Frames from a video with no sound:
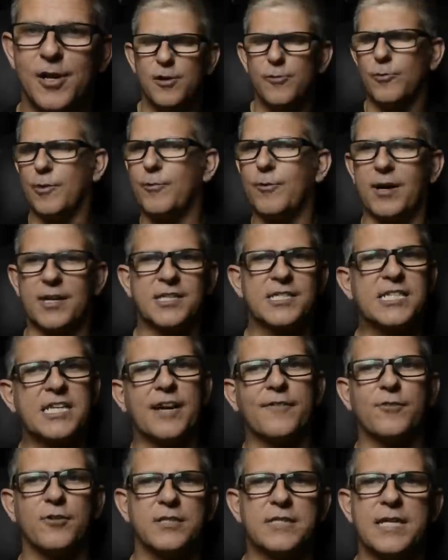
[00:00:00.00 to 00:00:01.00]
We watched
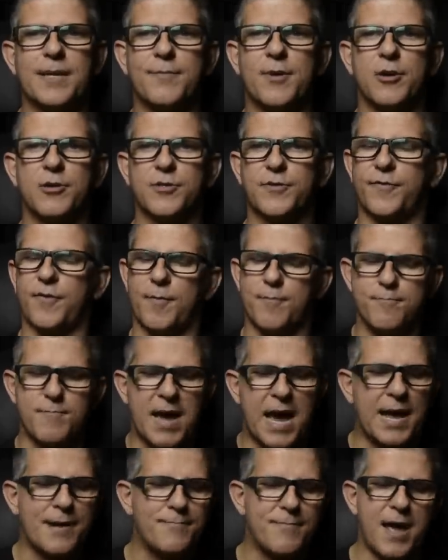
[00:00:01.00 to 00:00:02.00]
several demos from
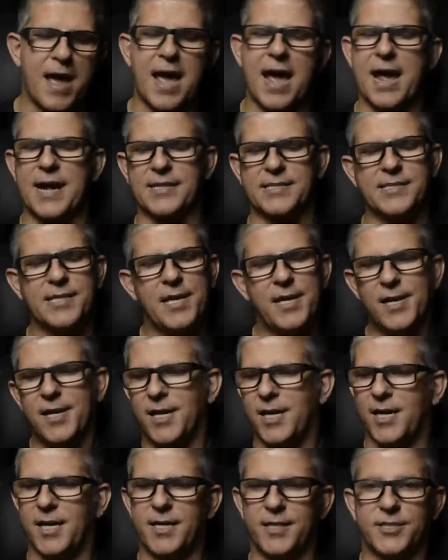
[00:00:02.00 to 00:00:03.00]
Mad Max
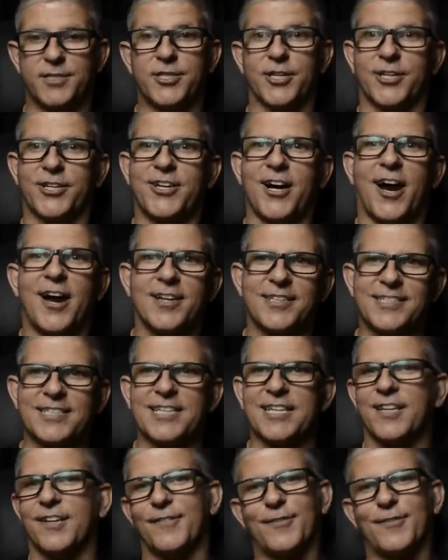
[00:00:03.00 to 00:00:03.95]
uh, to Godzilla.